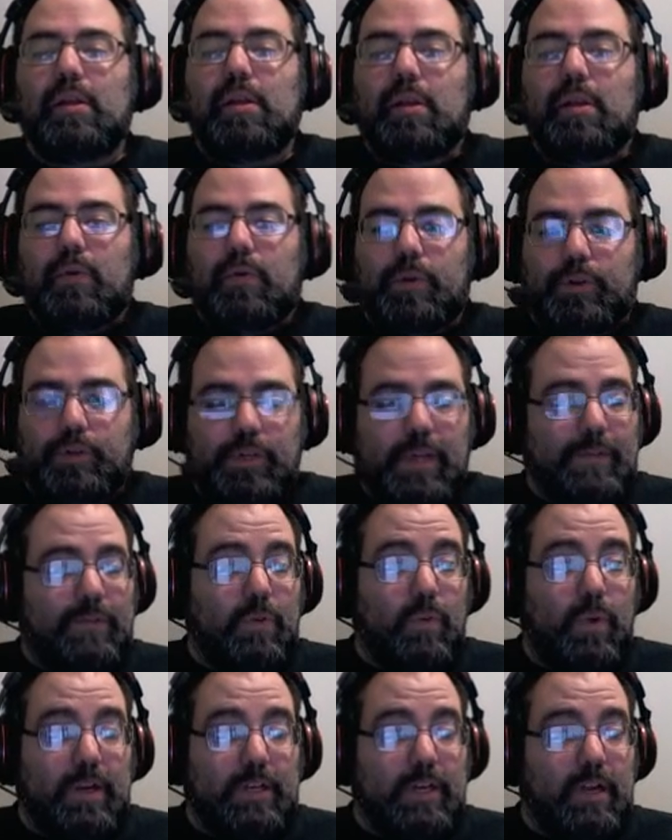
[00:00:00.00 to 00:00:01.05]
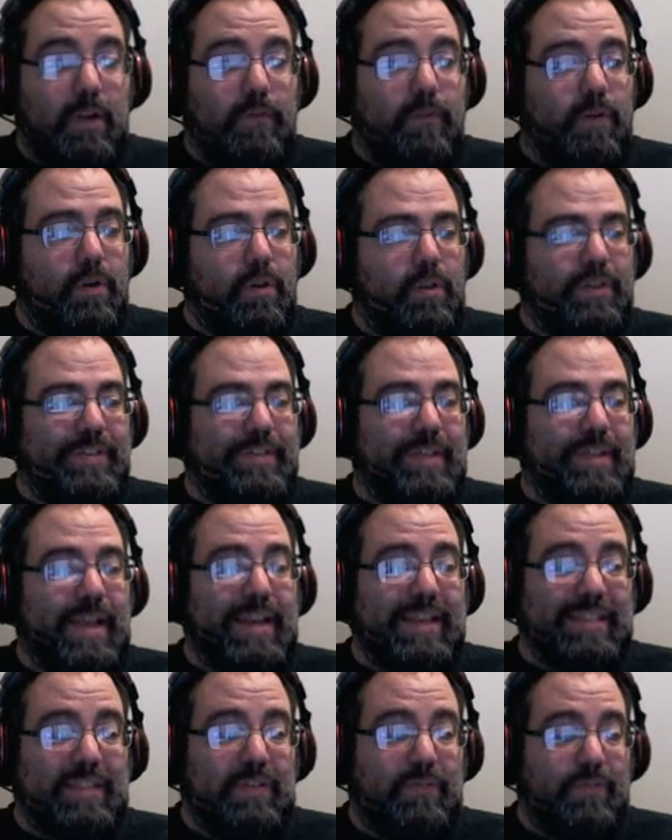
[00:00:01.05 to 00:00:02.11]
But you have to watch out for the
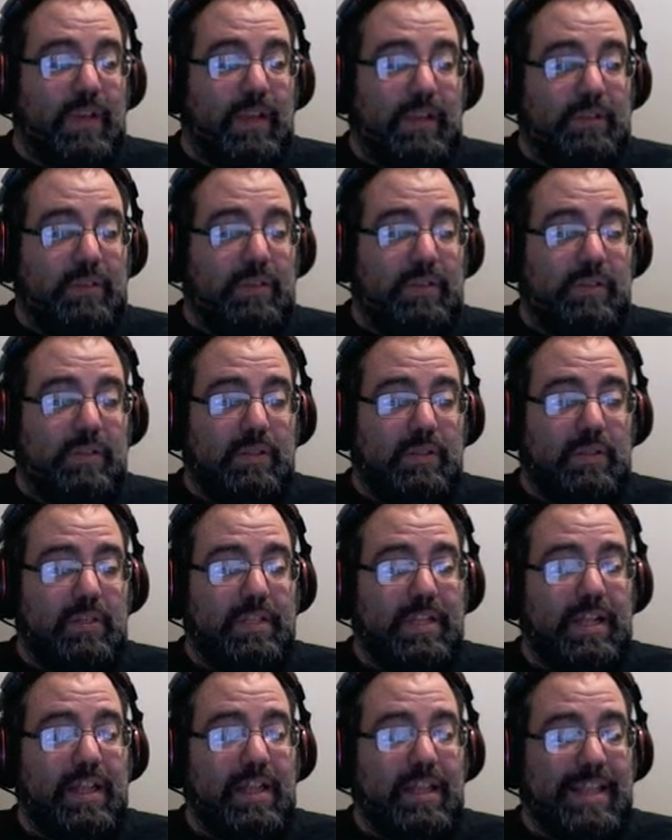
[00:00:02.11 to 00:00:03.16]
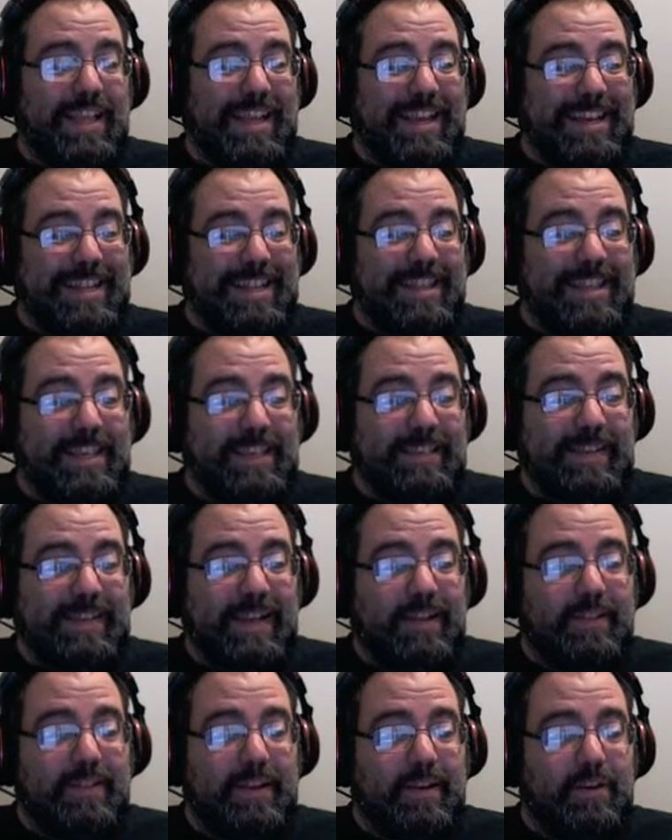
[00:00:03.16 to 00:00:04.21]
status effects. There's a lot of things
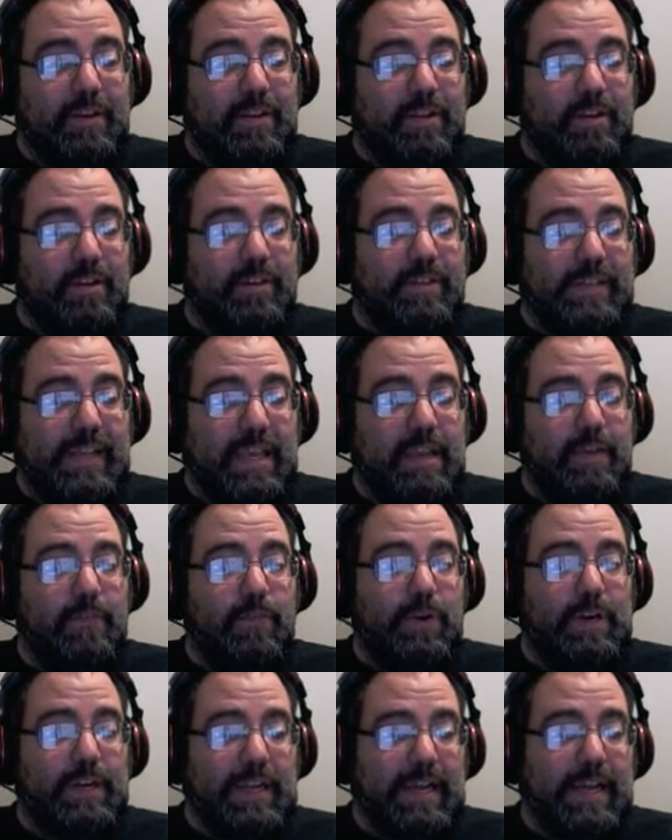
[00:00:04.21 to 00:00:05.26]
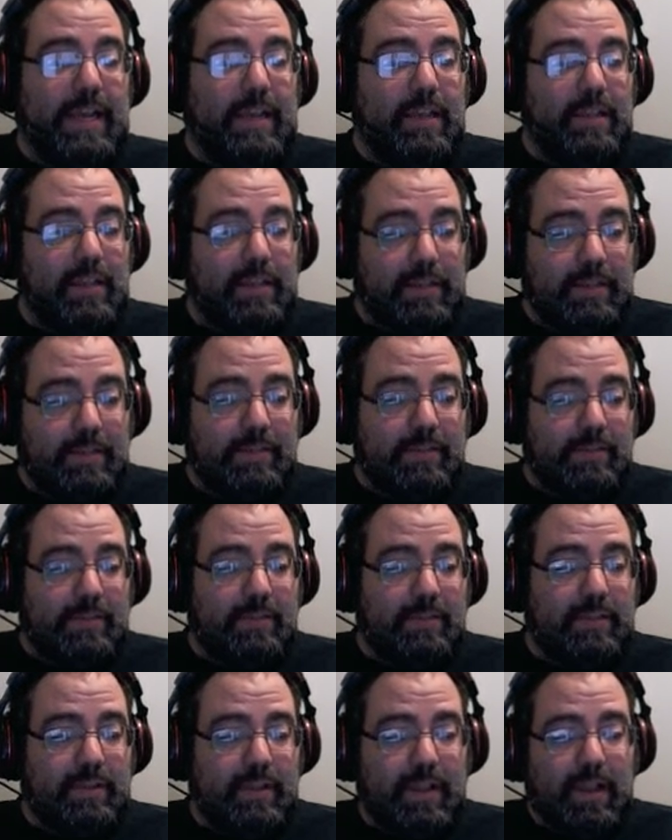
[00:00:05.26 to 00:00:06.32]
out there that are save or die. Like this is
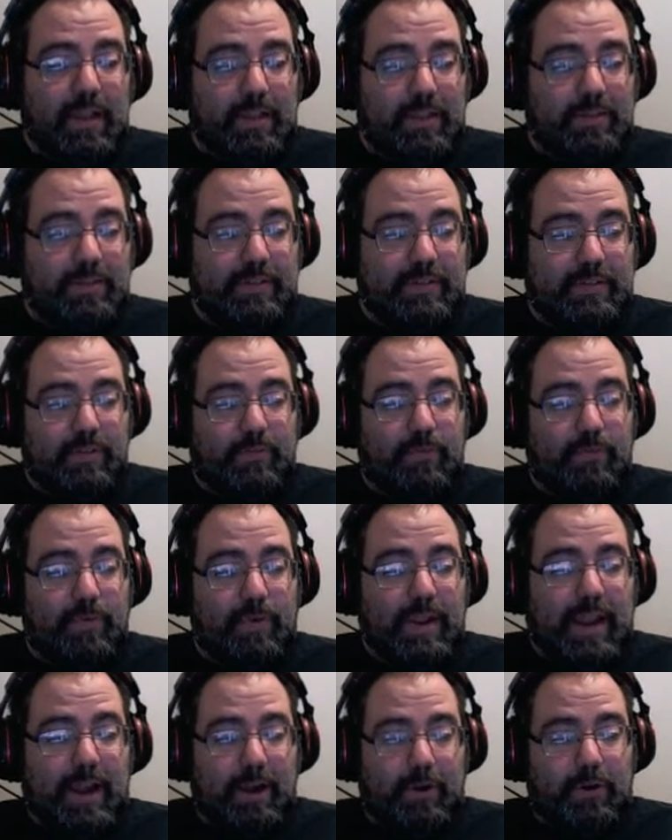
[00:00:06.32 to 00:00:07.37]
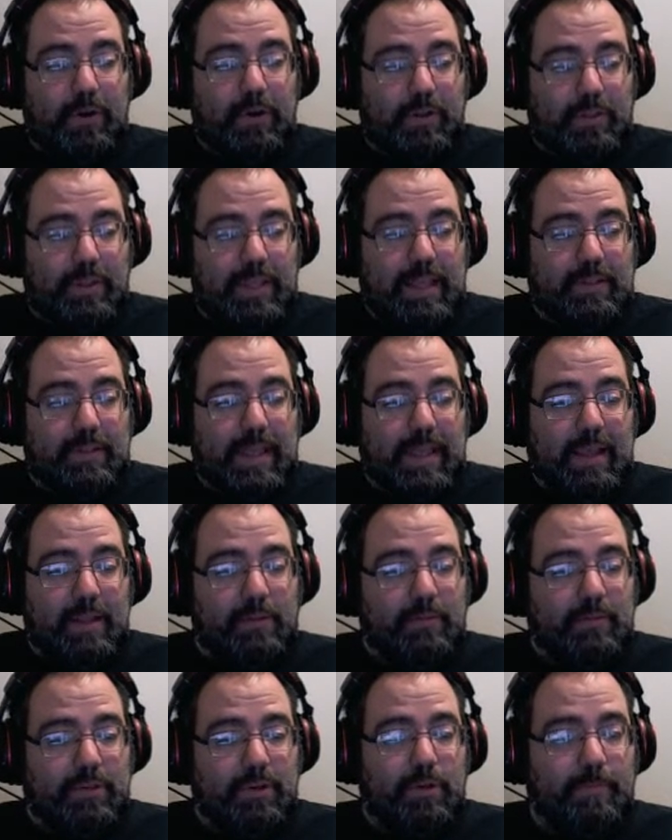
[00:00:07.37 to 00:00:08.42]
the this is the era that that
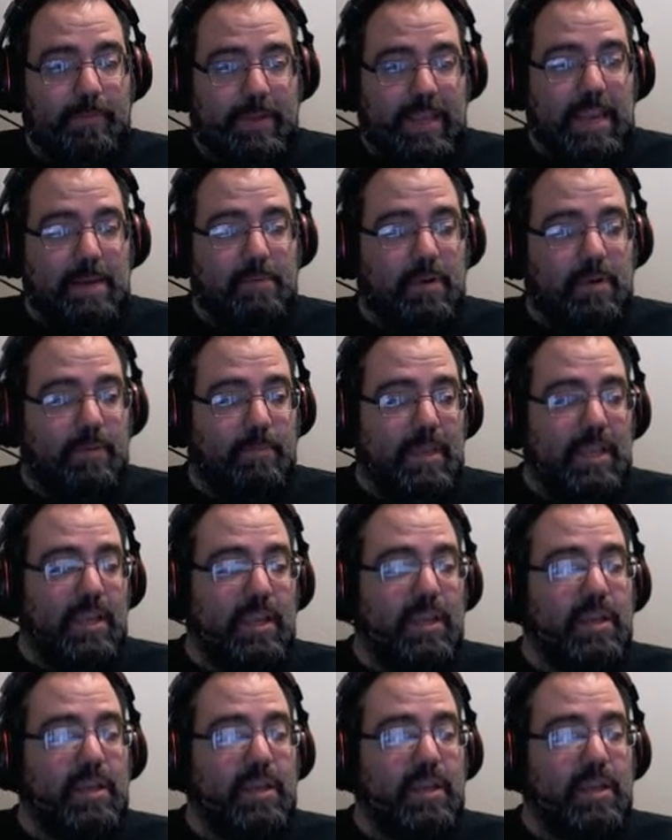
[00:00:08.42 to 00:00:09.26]
term came to be.